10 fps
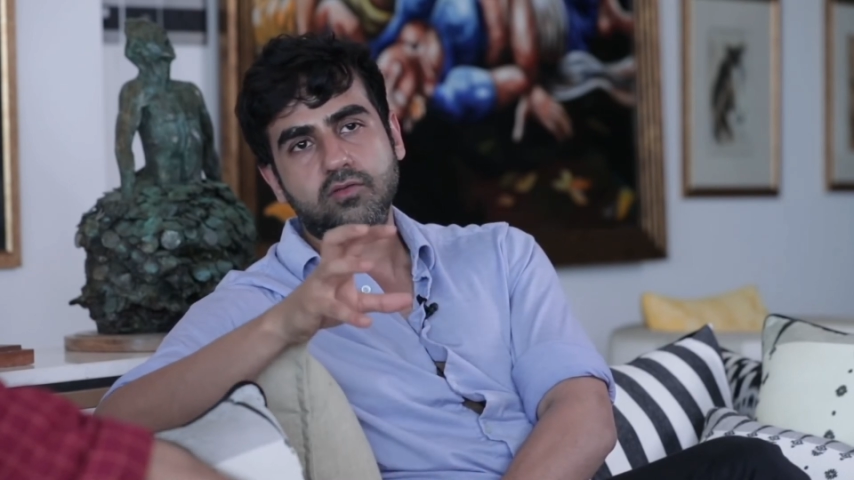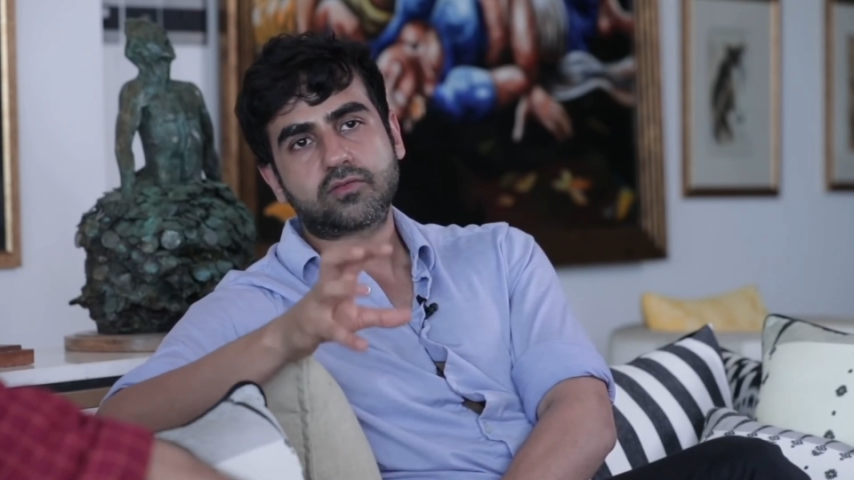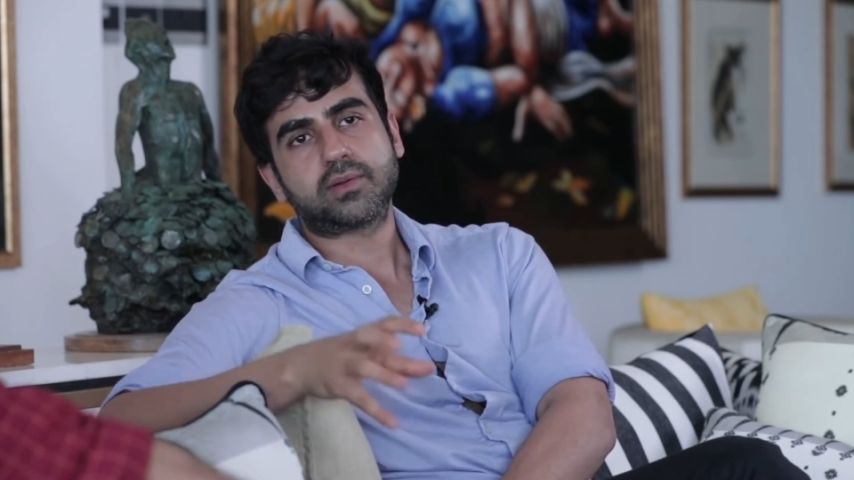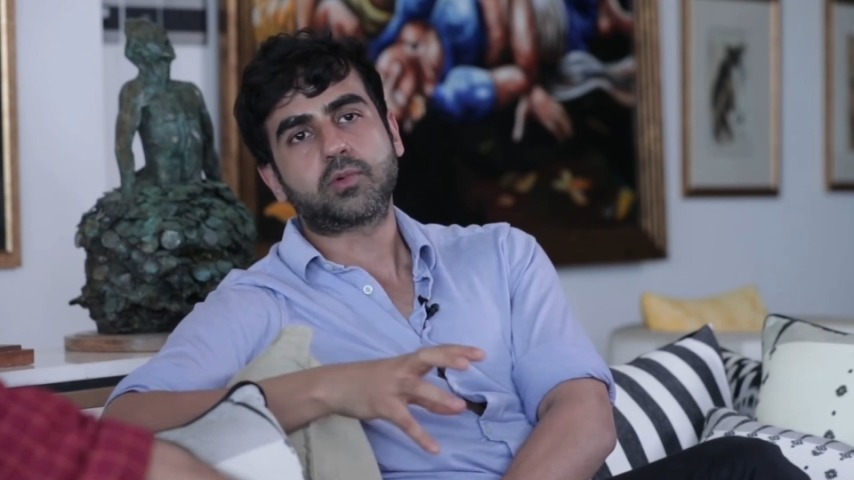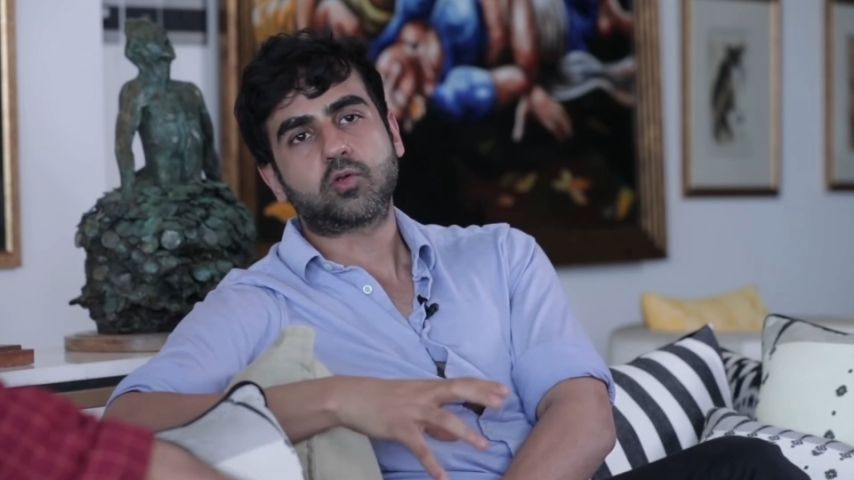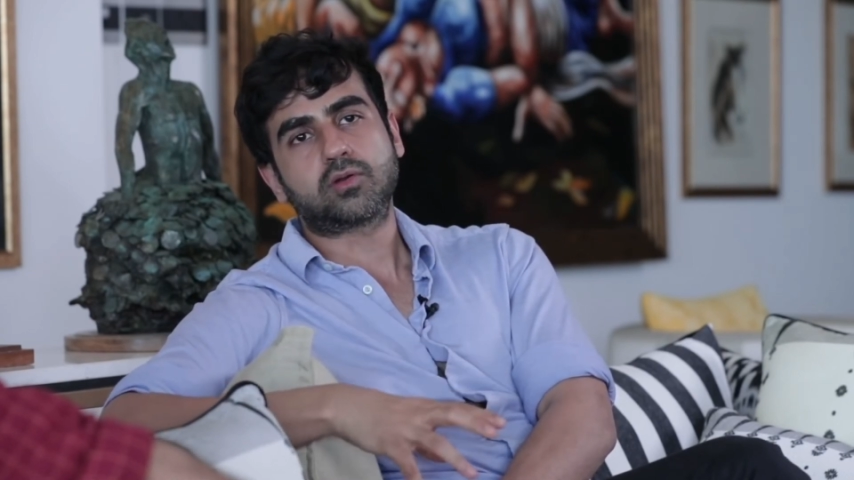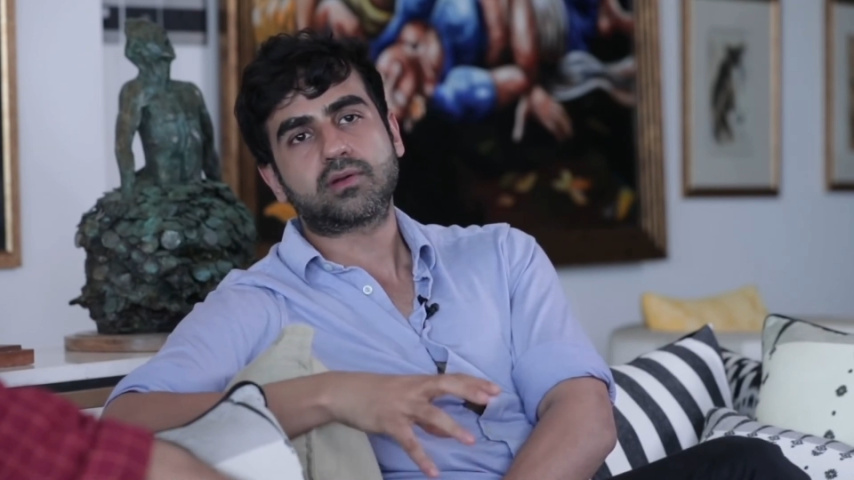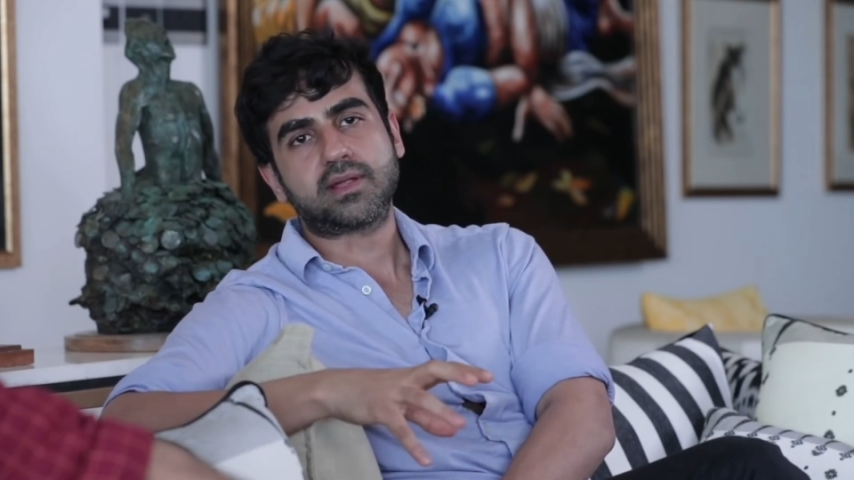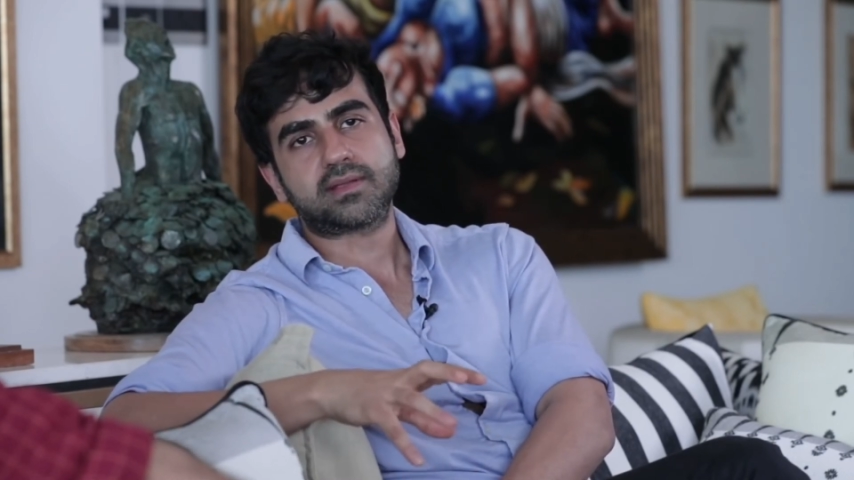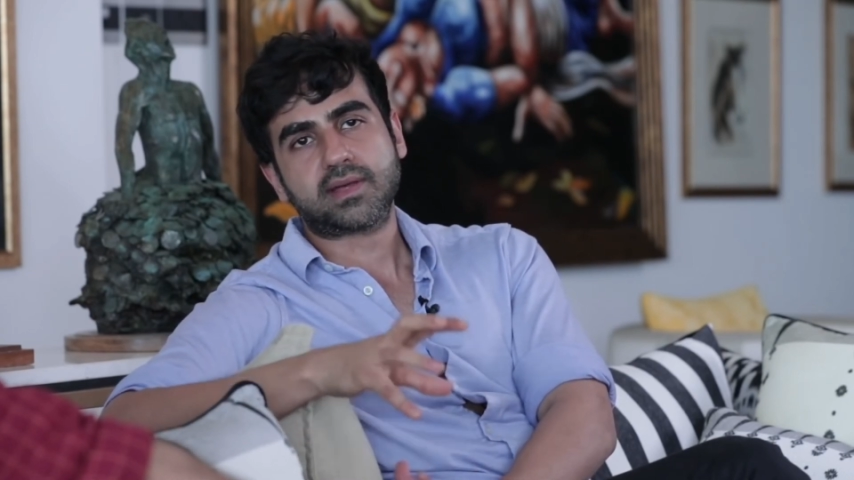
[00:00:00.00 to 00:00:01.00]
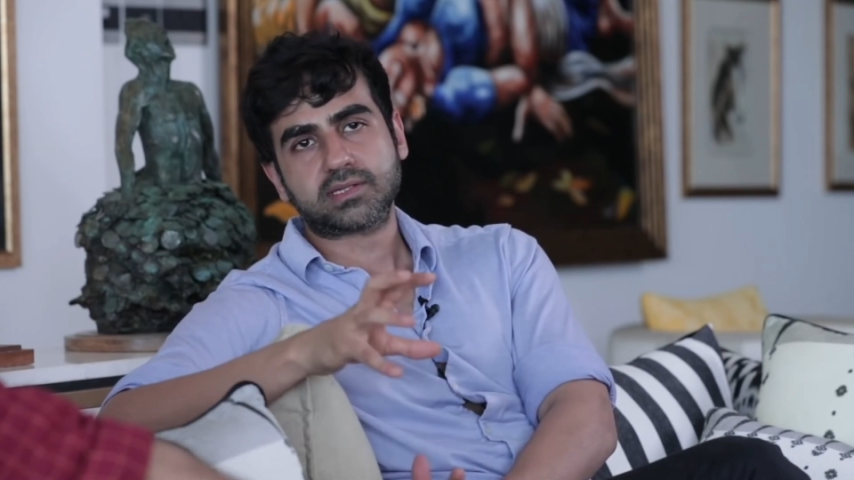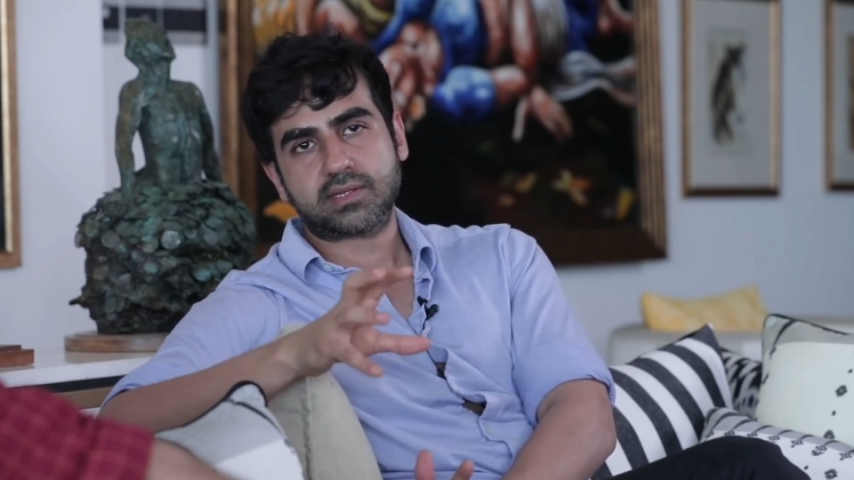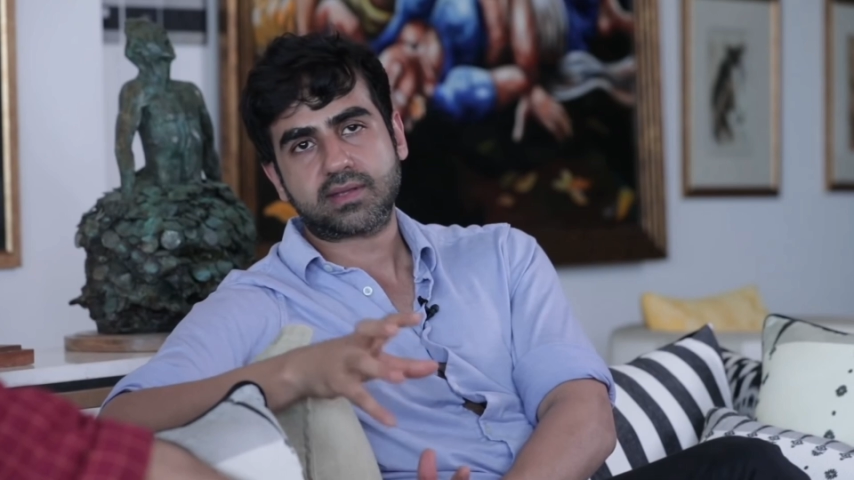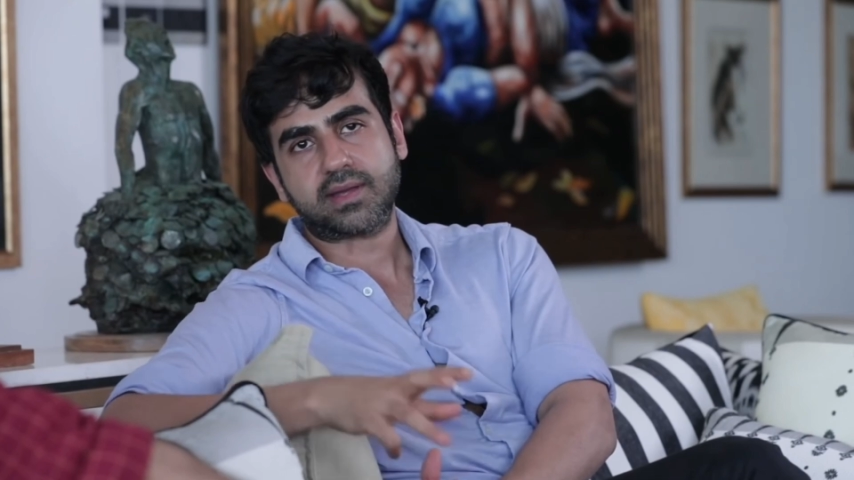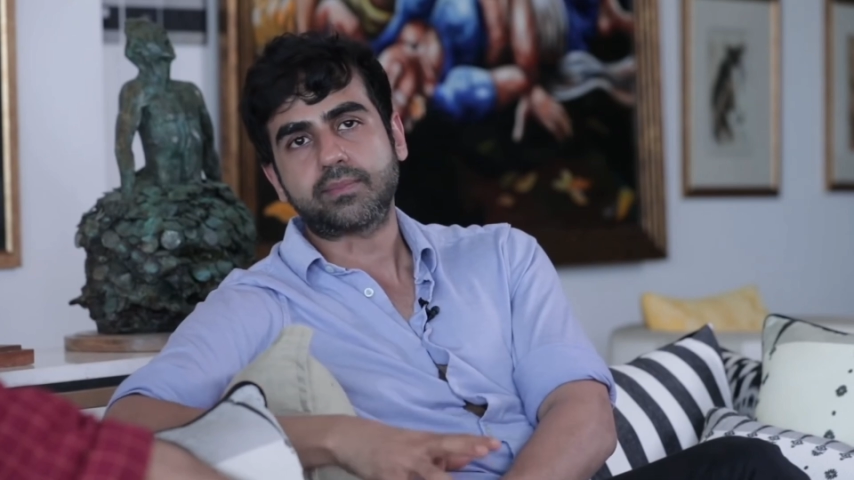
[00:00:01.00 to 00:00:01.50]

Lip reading: of crypto transactions